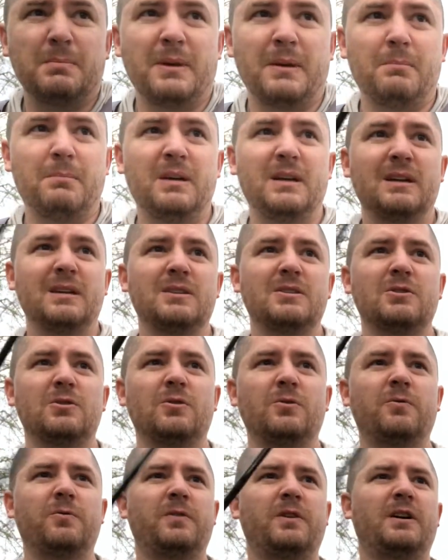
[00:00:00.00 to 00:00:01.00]
my biggest so
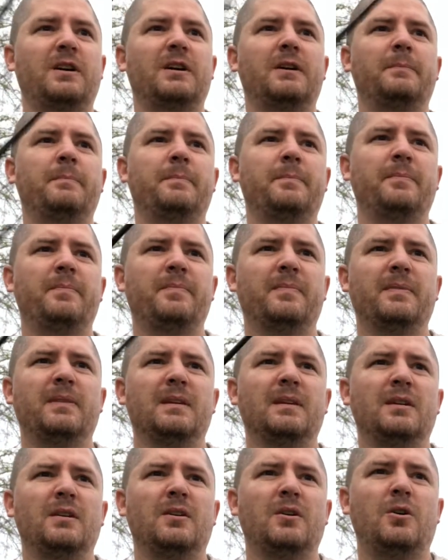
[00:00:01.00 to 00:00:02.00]
far.
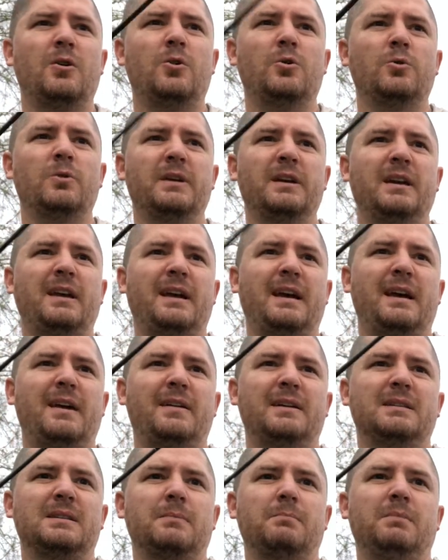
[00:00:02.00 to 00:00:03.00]
Holy cow,
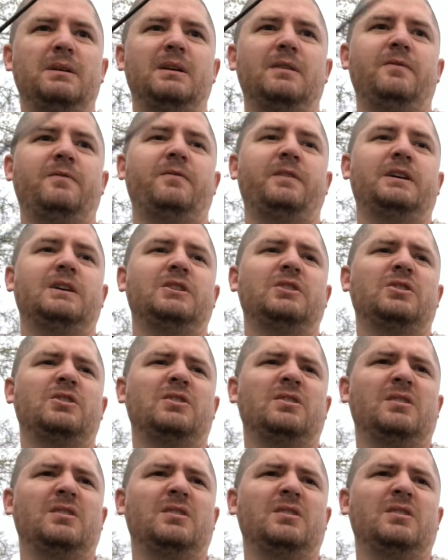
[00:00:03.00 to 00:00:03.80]
that's a big fish.